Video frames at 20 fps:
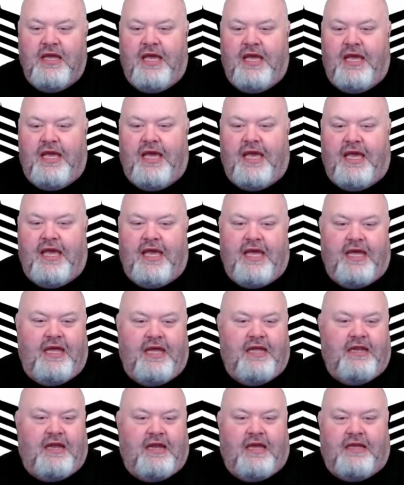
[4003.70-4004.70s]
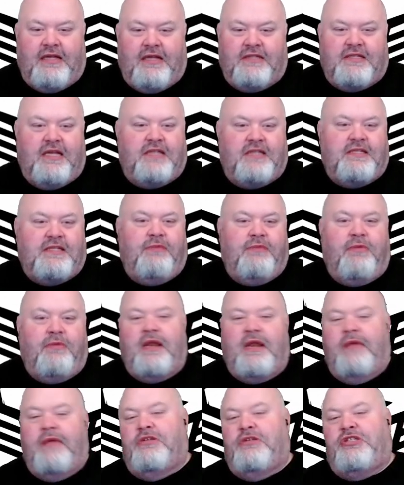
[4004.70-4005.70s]
And I guess that's it. My
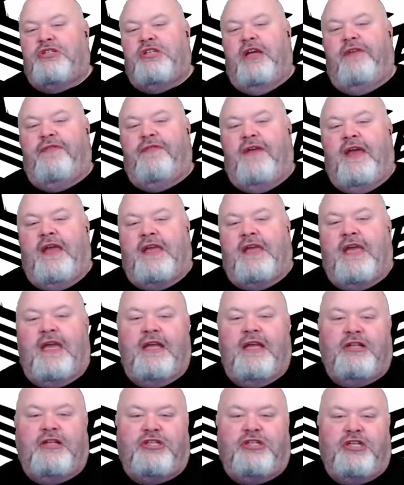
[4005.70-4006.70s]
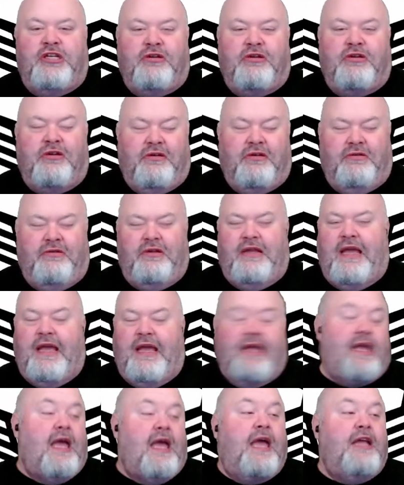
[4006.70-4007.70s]
name is Jeff, aka G,
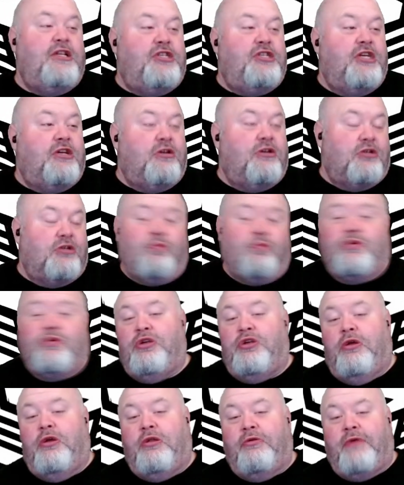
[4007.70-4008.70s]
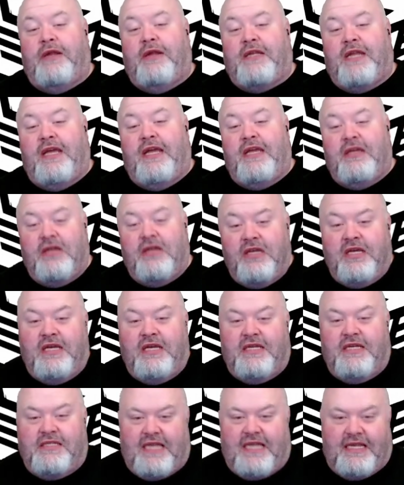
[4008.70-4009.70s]
aka GCurse. Wishing you all a great day.
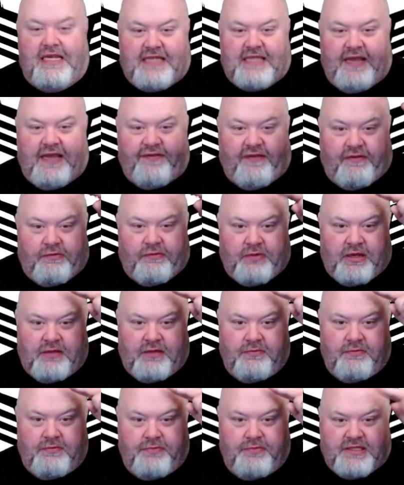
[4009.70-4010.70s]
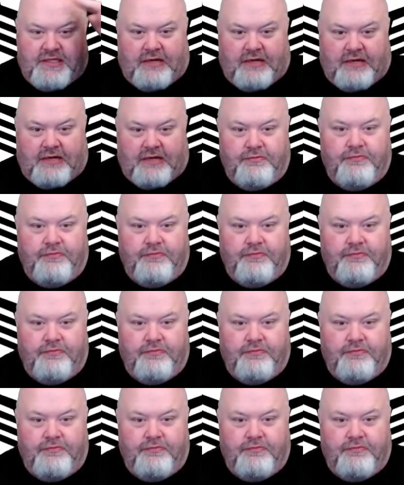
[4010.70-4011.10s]
Stay safe, everybody. Peace out.